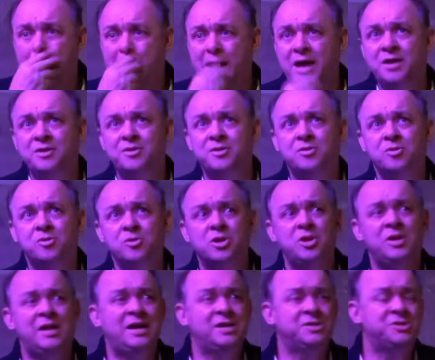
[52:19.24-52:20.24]
And her
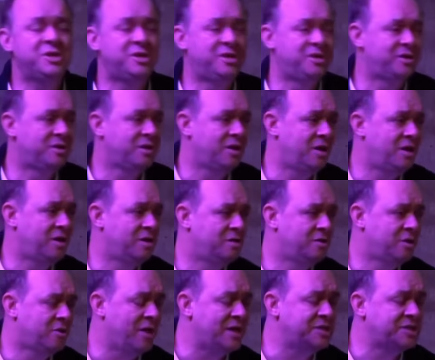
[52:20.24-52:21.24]
classic, uh,
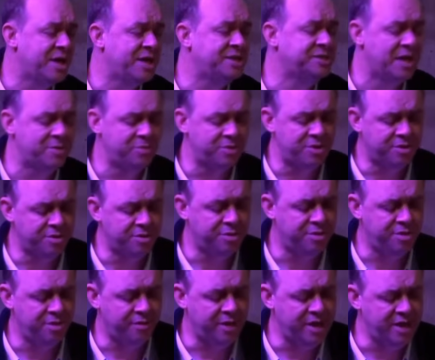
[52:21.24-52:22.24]
the classic example in her
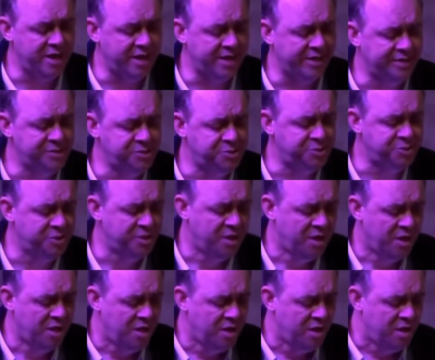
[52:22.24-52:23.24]
theory is
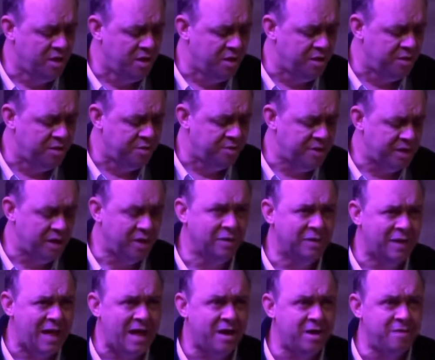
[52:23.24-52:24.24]
that a
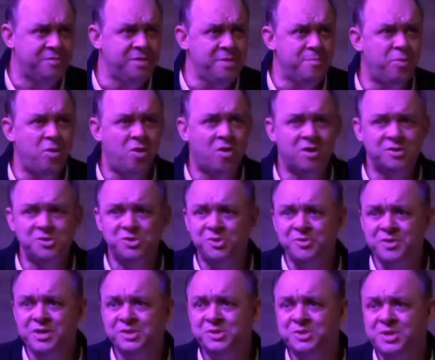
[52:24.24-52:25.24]
lot of the parts
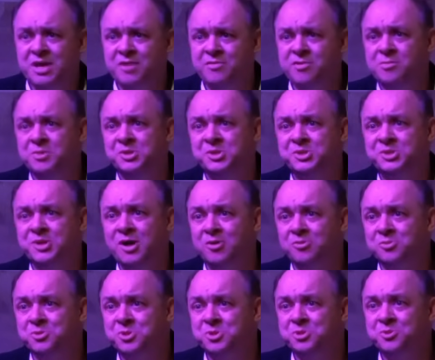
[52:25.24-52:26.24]
on the inside of human
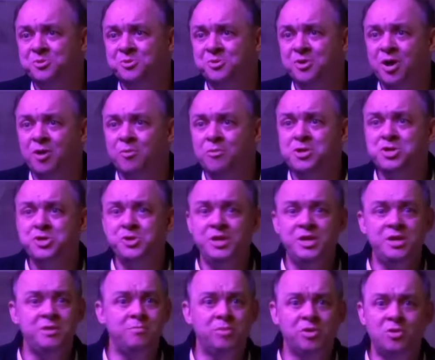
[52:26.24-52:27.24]
cells
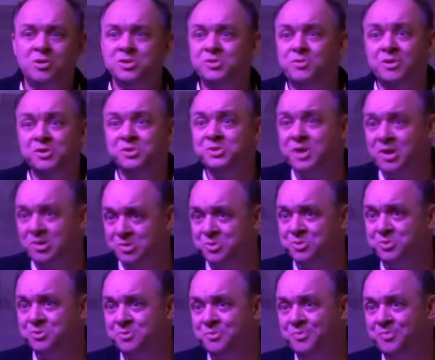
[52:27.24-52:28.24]
originally didn't belong to our
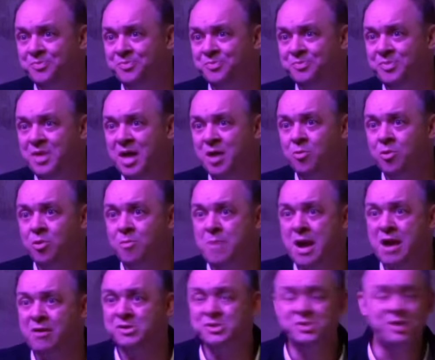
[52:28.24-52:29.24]
cells. They were
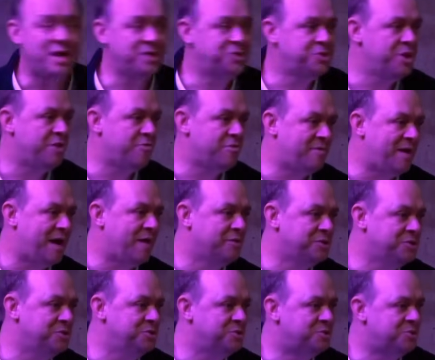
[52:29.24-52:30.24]
parasites, or they were
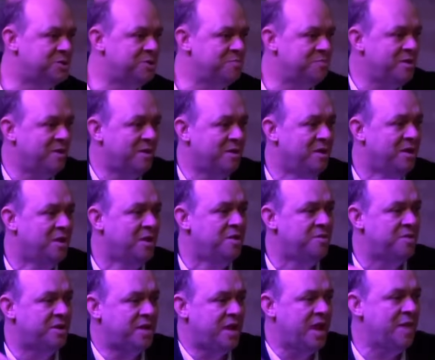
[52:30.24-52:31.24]
viruses, or something
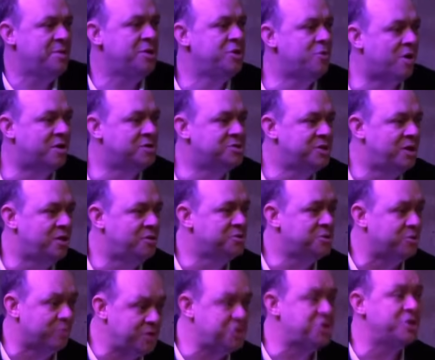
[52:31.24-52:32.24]
that came into our
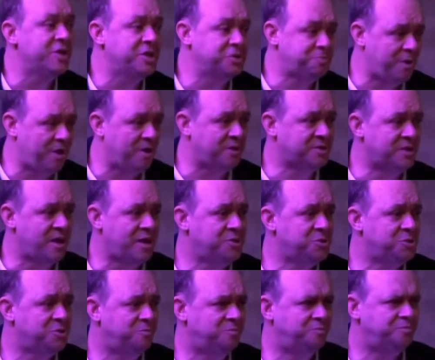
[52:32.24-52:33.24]
cells originally as
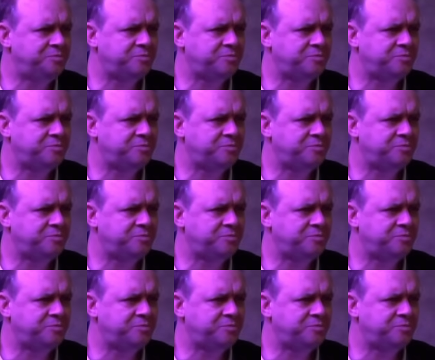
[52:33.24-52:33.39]
parasites.